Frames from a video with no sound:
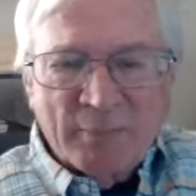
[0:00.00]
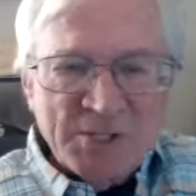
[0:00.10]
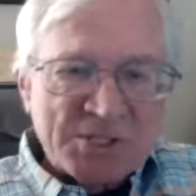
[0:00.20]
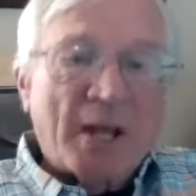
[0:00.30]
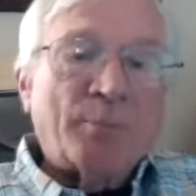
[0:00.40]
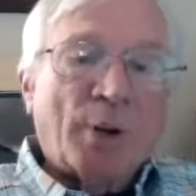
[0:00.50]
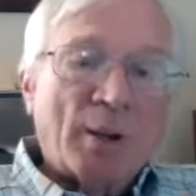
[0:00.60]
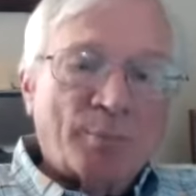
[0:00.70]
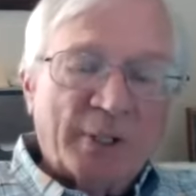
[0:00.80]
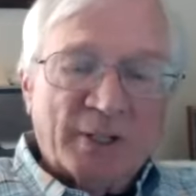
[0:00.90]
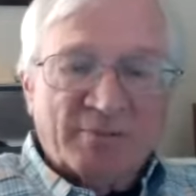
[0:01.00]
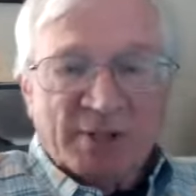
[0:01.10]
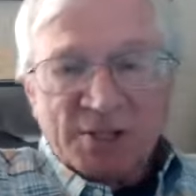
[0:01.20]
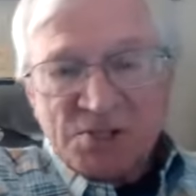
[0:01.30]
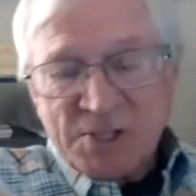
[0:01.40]
is that property of
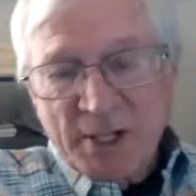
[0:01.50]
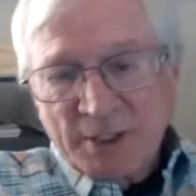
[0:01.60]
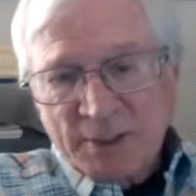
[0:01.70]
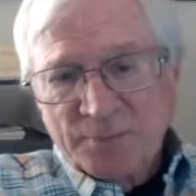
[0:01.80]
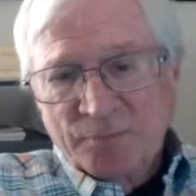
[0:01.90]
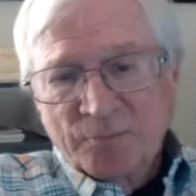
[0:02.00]
the estate?